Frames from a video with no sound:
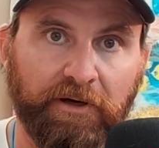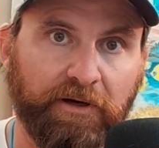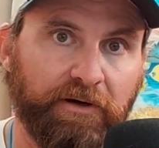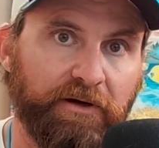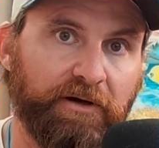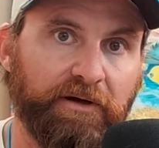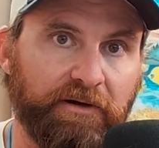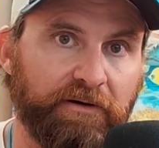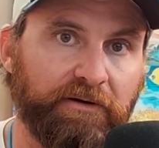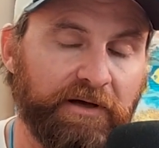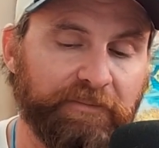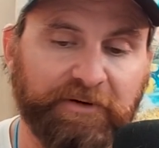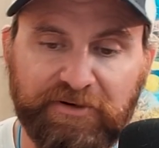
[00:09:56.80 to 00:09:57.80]

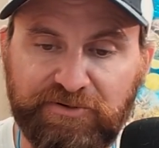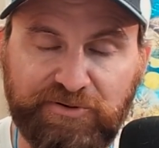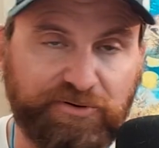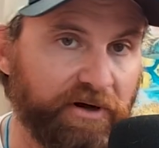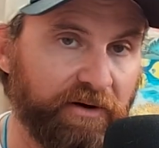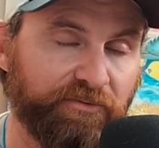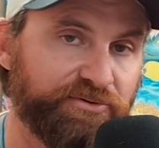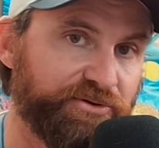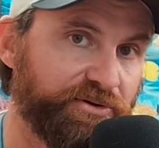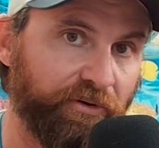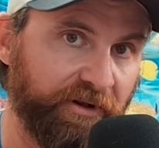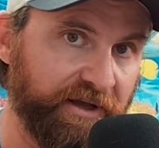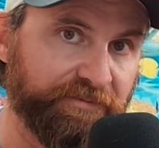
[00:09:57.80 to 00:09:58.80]
I'm not
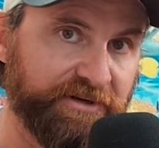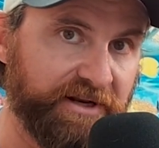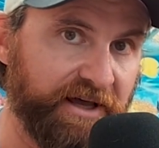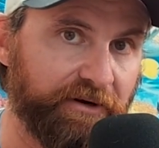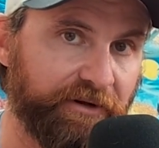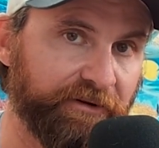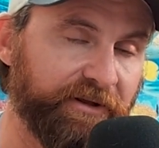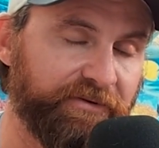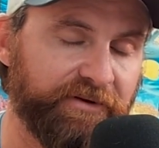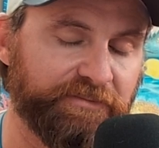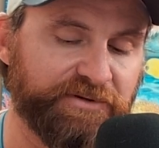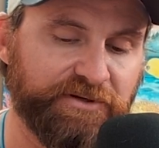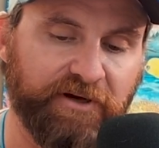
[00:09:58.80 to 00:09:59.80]
totally up to date on
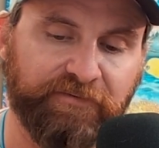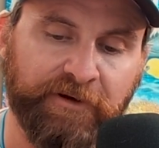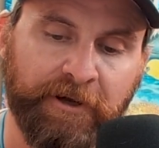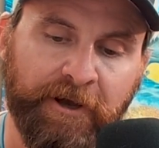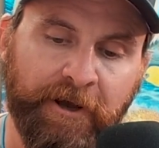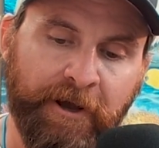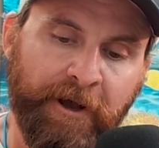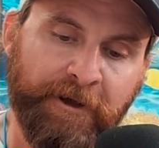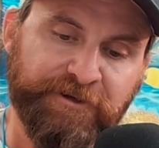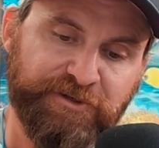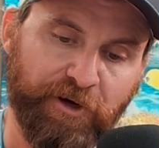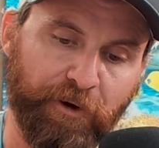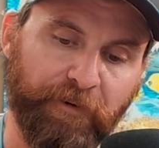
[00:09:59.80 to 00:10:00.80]
lithium stuff.
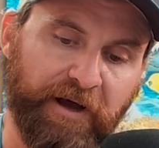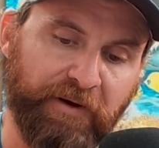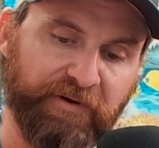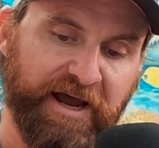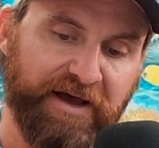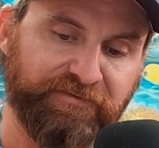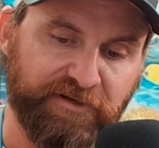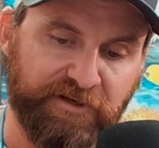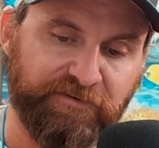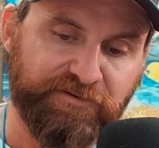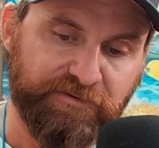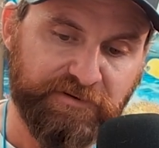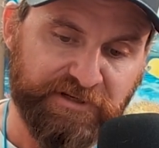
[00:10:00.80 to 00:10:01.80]
So I would have
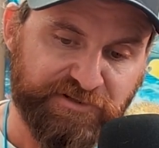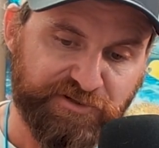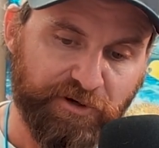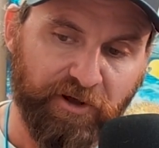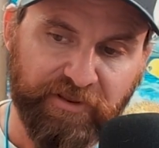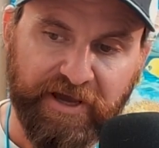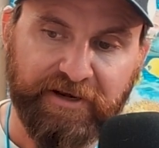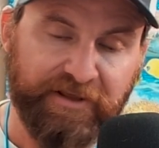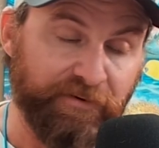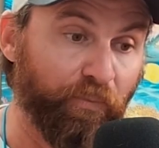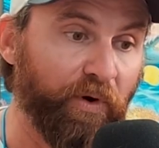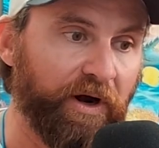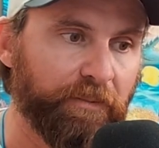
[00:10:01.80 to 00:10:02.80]
to install that, and
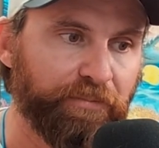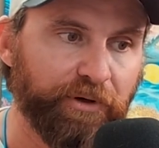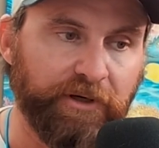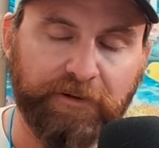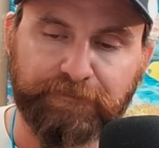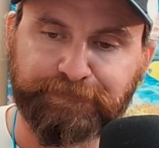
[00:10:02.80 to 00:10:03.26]
then where to put it.